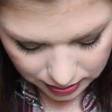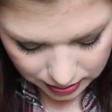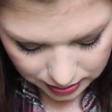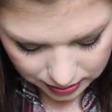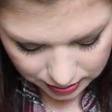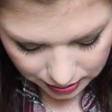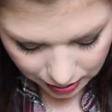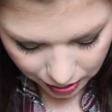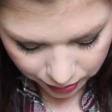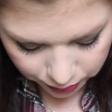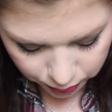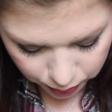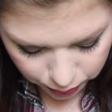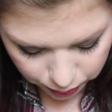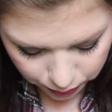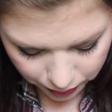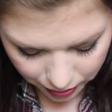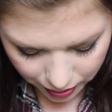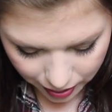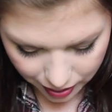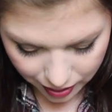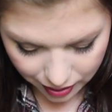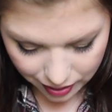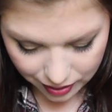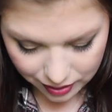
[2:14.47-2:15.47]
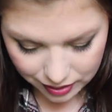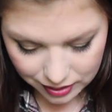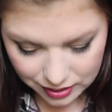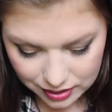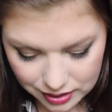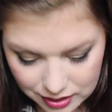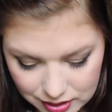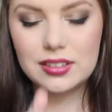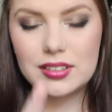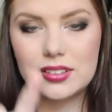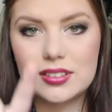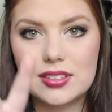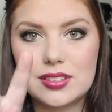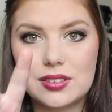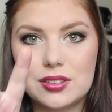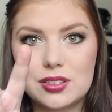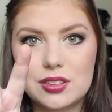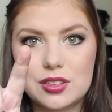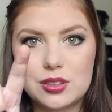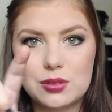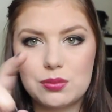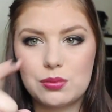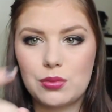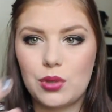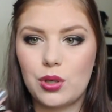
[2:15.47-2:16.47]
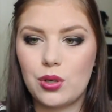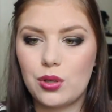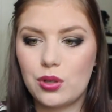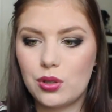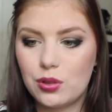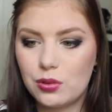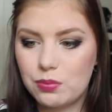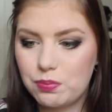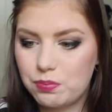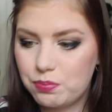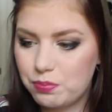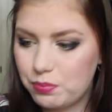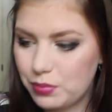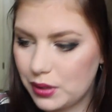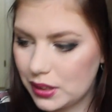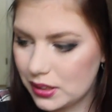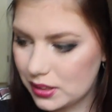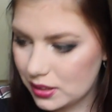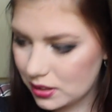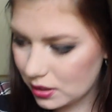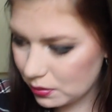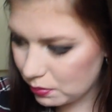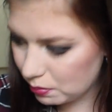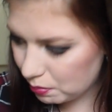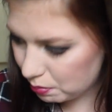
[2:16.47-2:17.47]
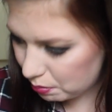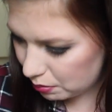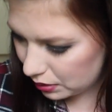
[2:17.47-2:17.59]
It's everywhere. Small bits and